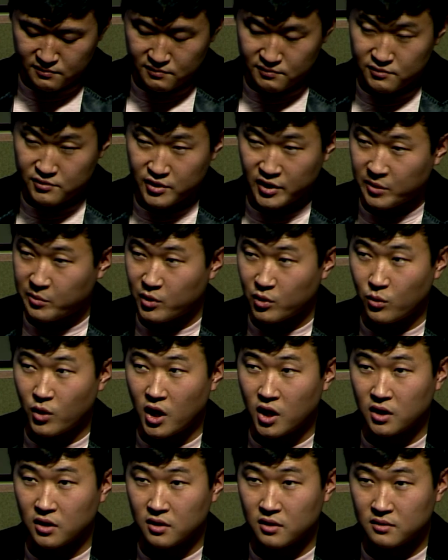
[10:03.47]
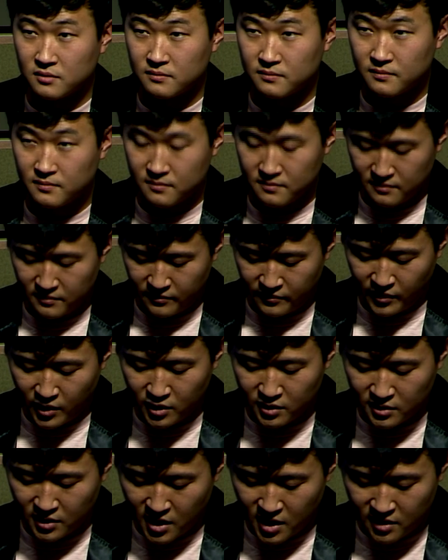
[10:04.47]
drink more water, fall
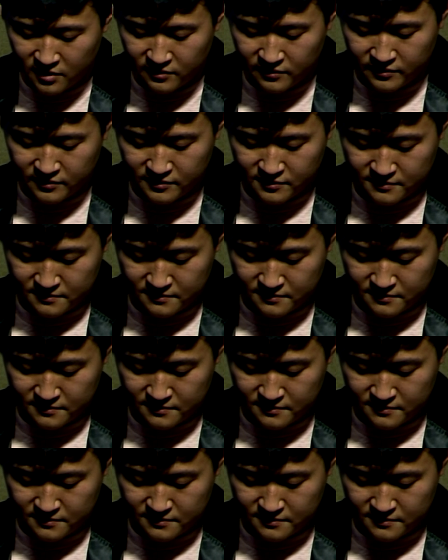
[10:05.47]
in love.